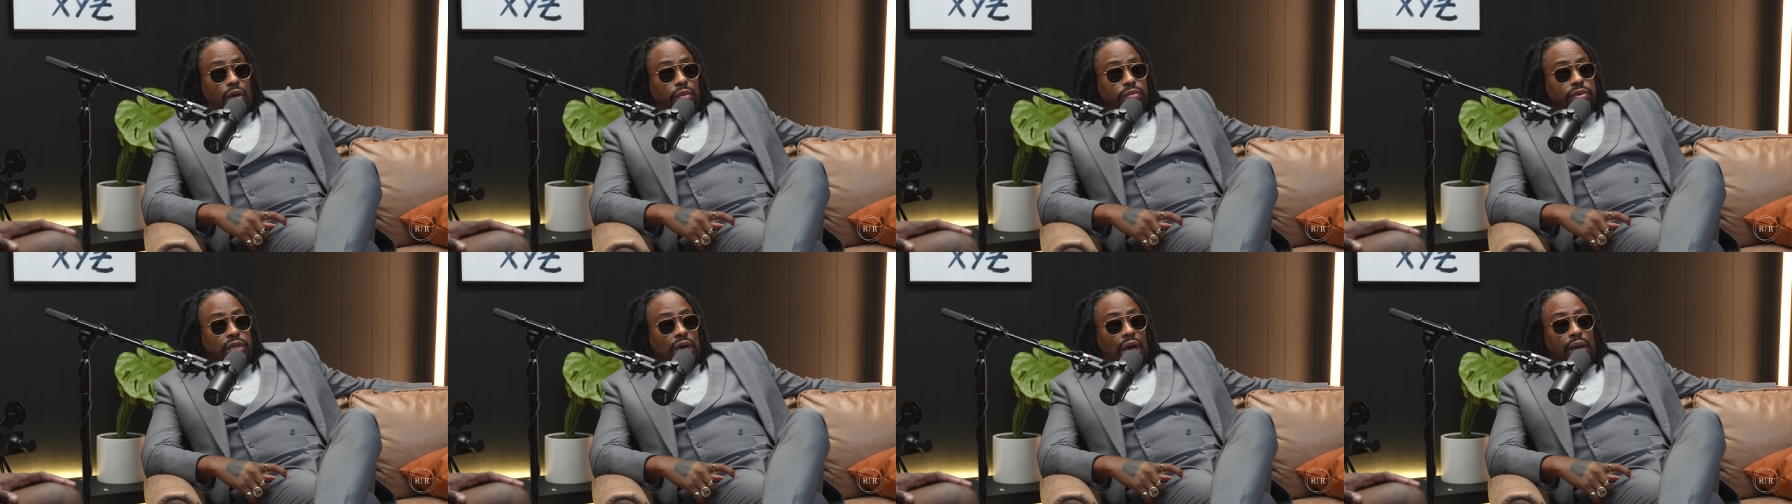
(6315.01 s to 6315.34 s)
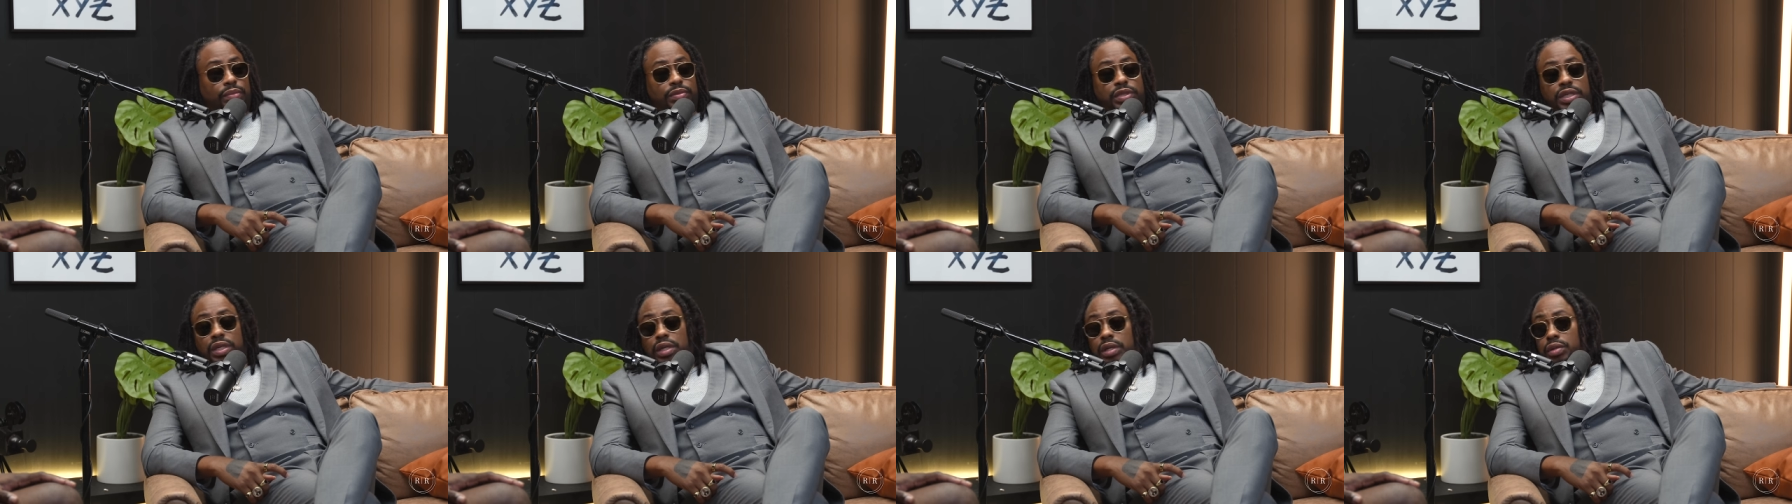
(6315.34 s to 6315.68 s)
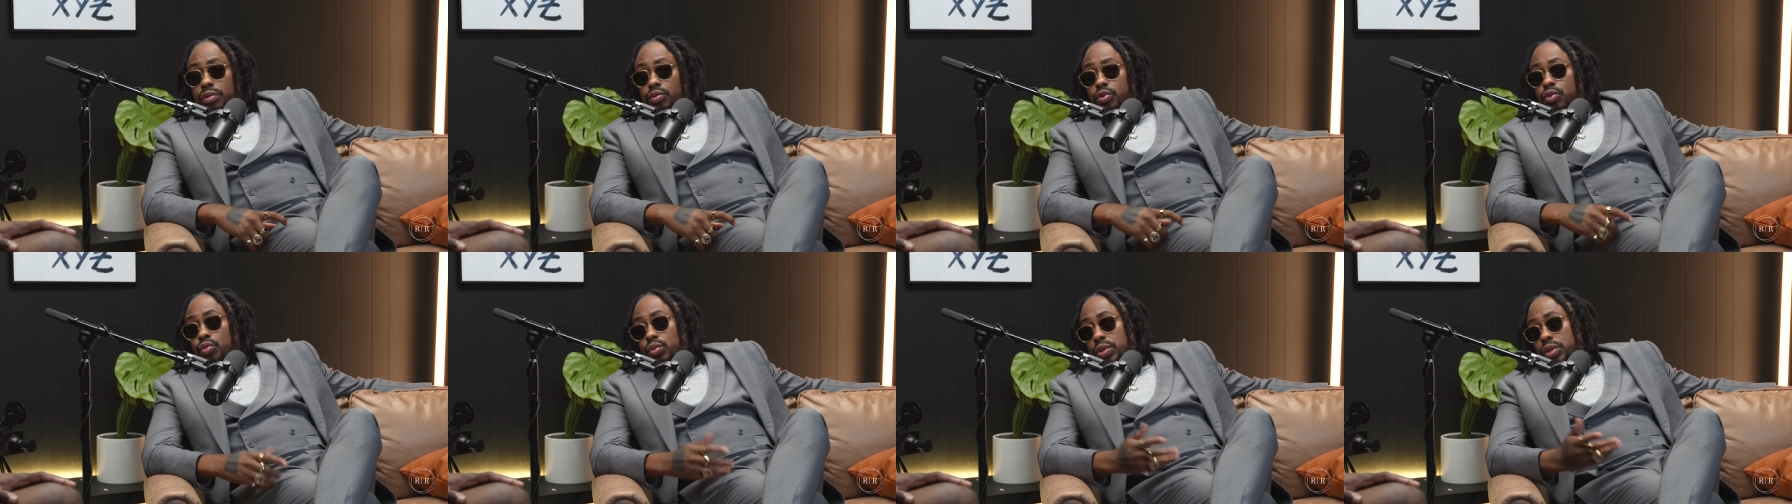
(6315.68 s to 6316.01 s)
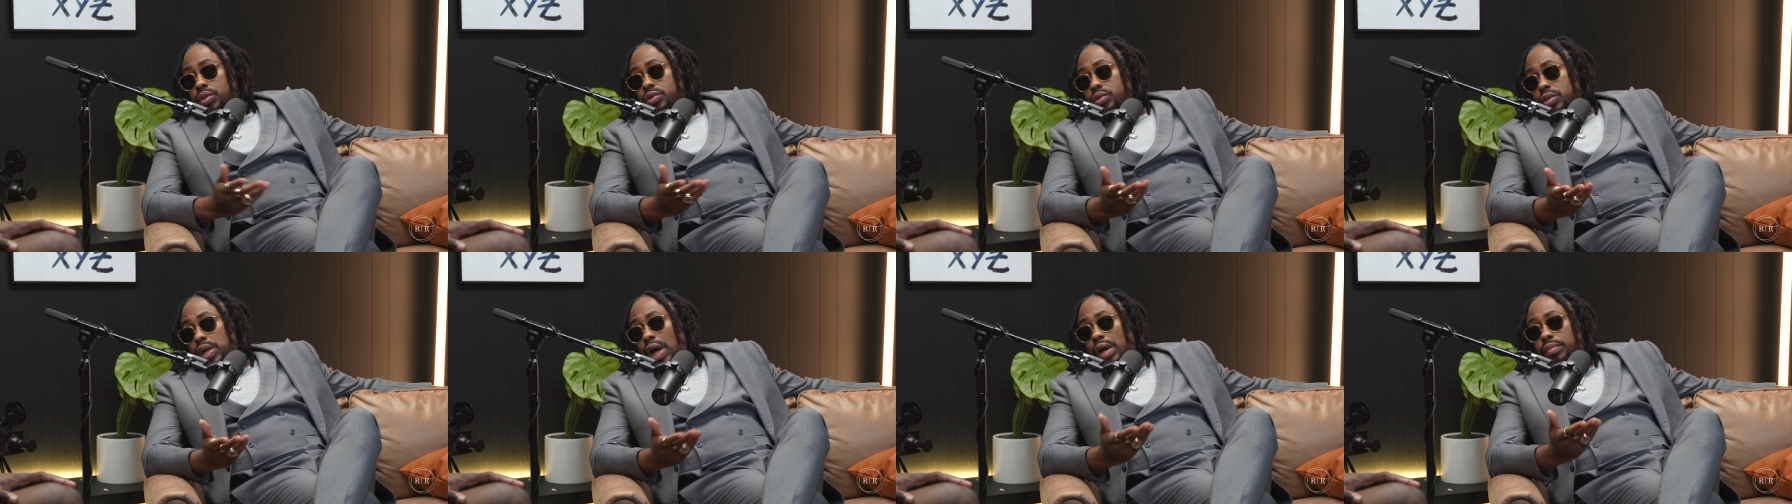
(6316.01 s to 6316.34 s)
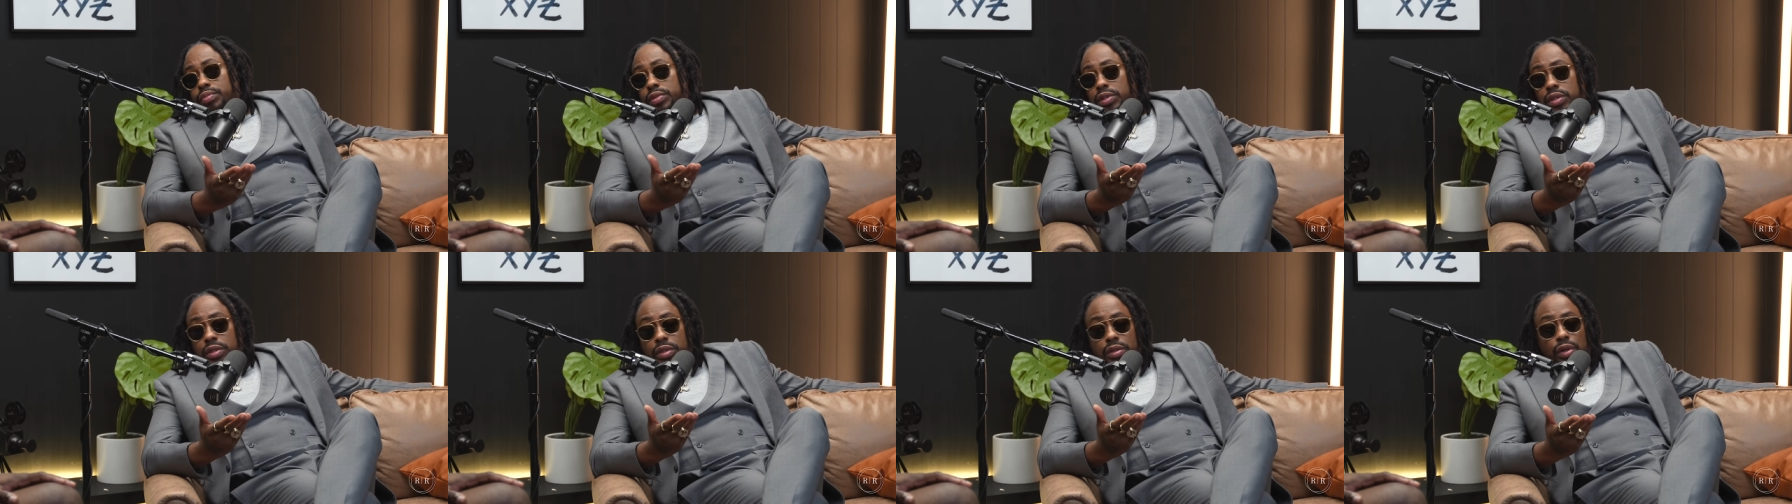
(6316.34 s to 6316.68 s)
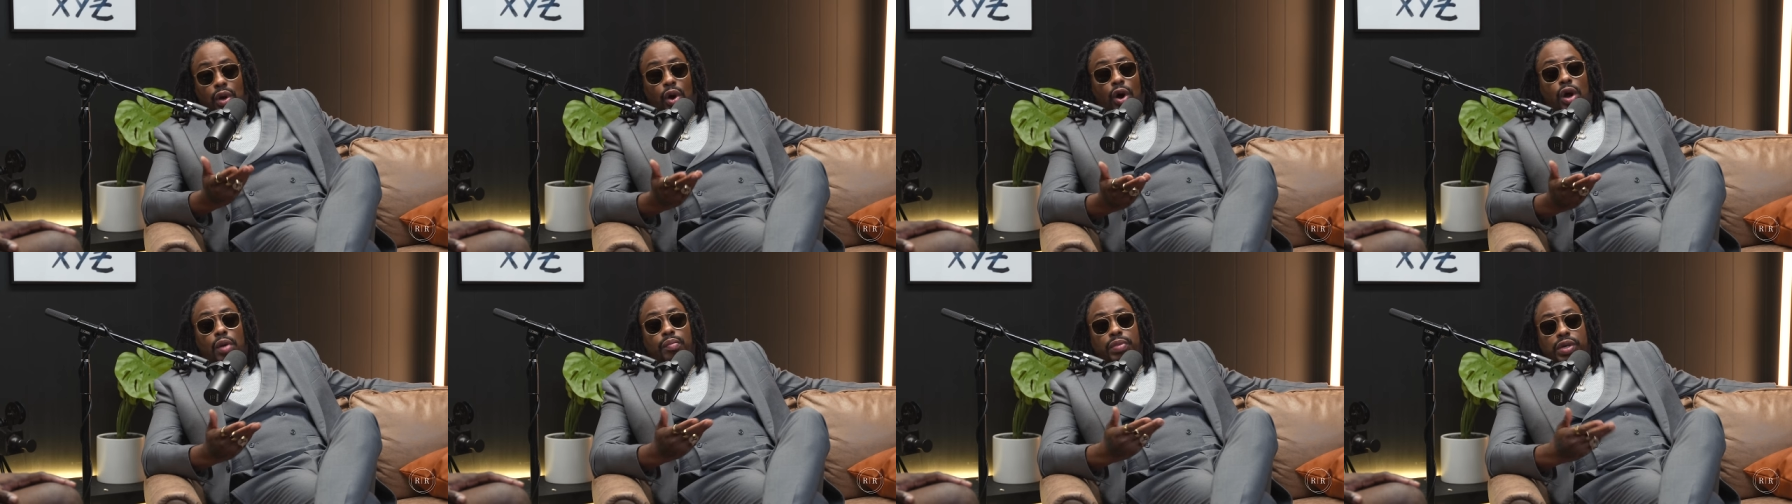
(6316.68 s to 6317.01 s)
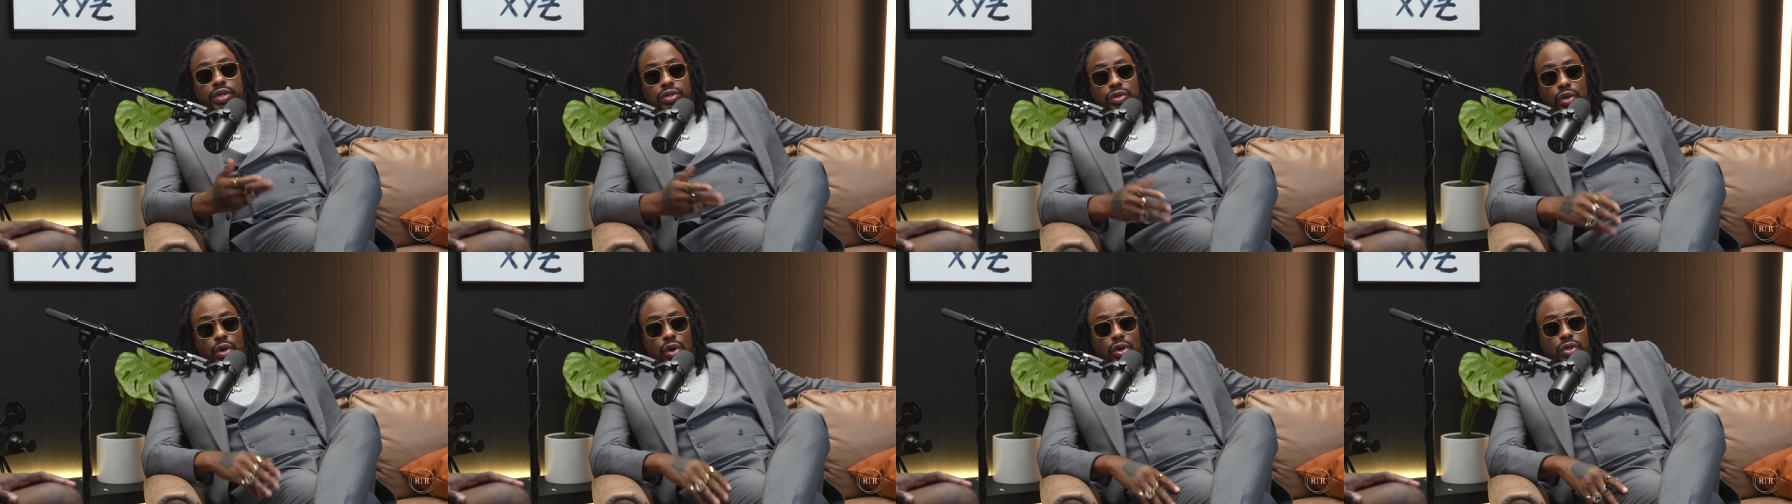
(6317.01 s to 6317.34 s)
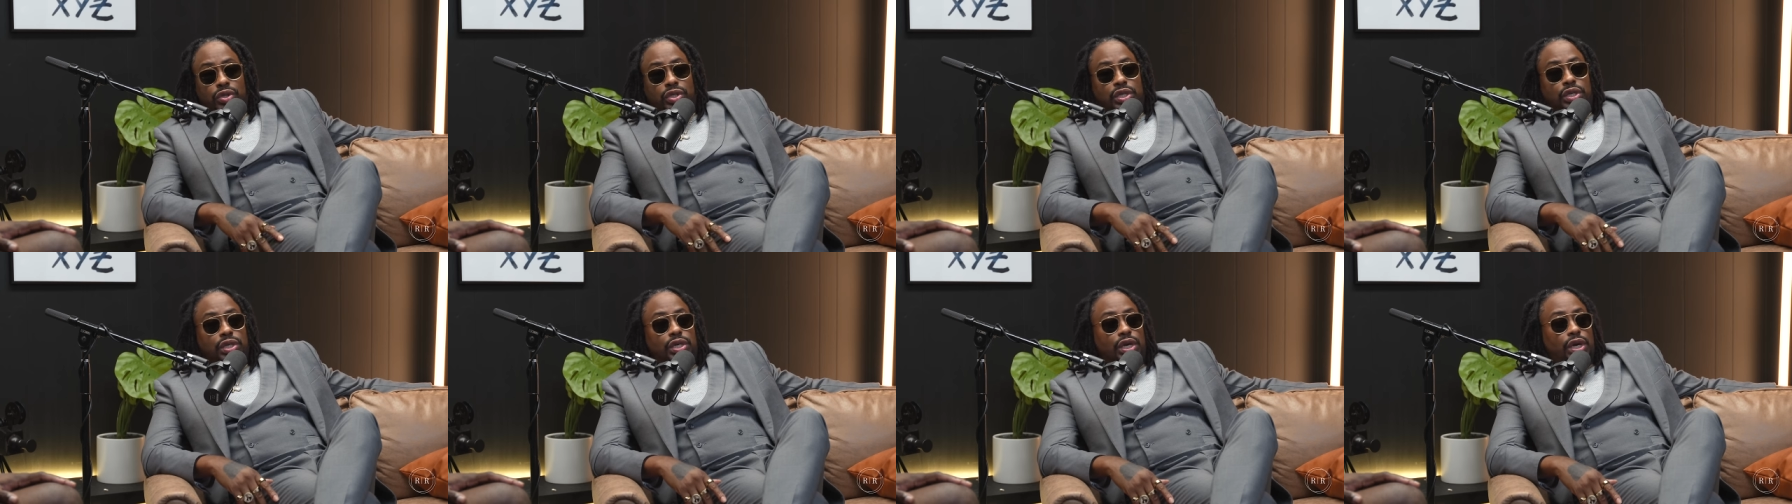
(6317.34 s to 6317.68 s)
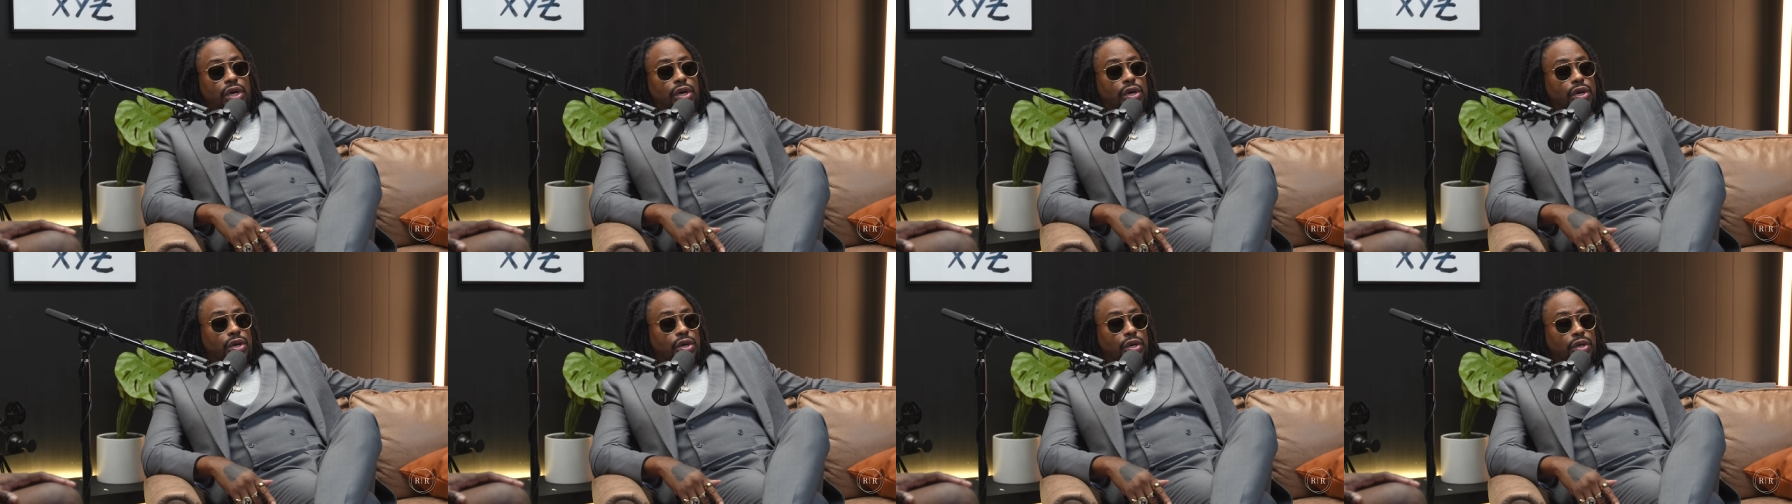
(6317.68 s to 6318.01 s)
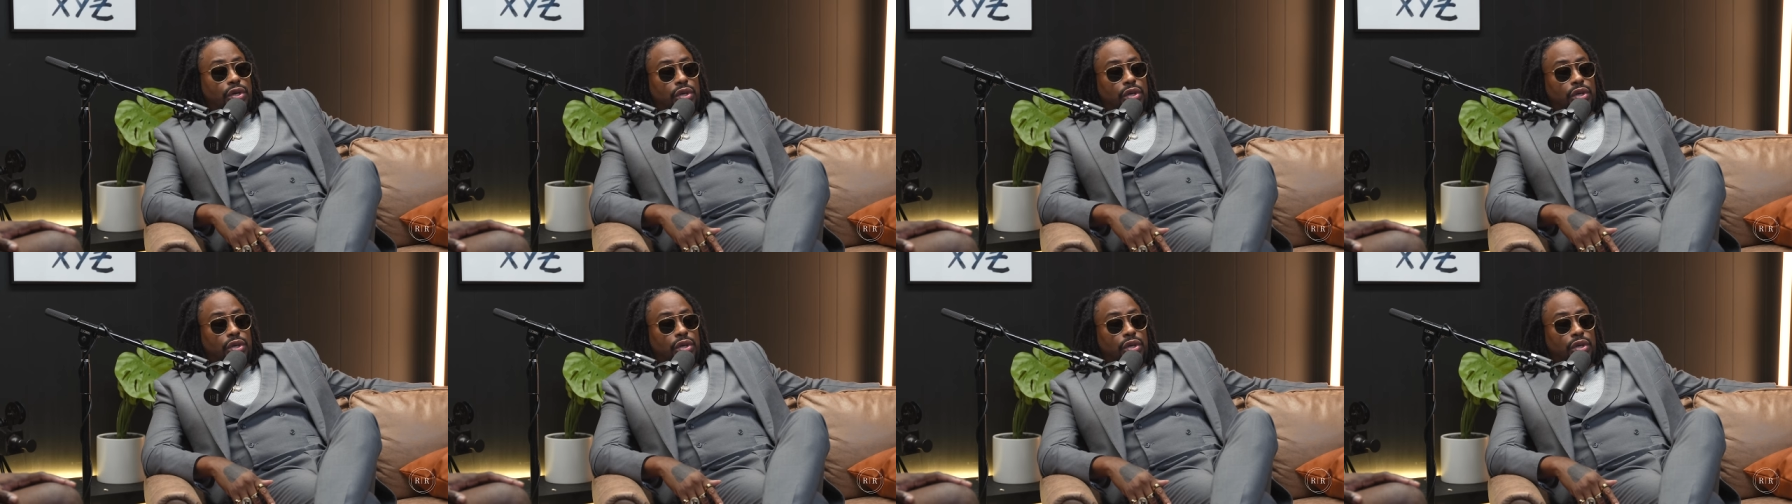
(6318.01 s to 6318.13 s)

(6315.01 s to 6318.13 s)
Top 10. It was one of the top 10 R&B songs of the year.